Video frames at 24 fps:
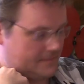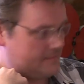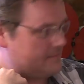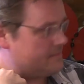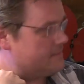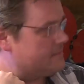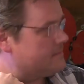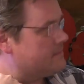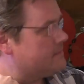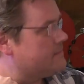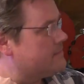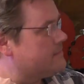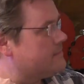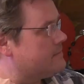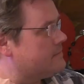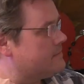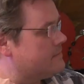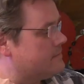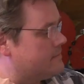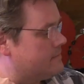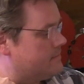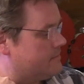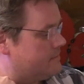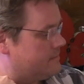
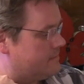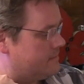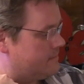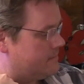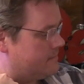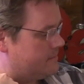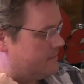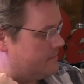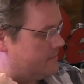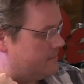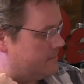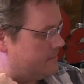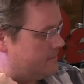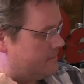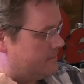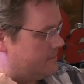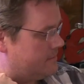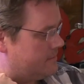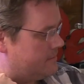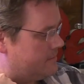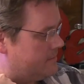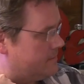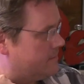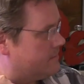
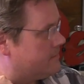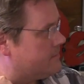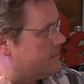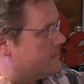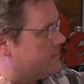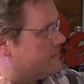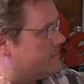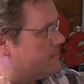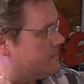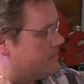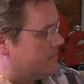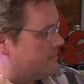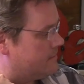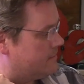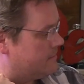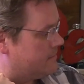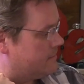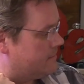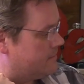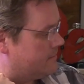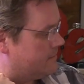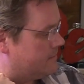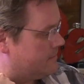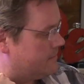
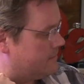(silent)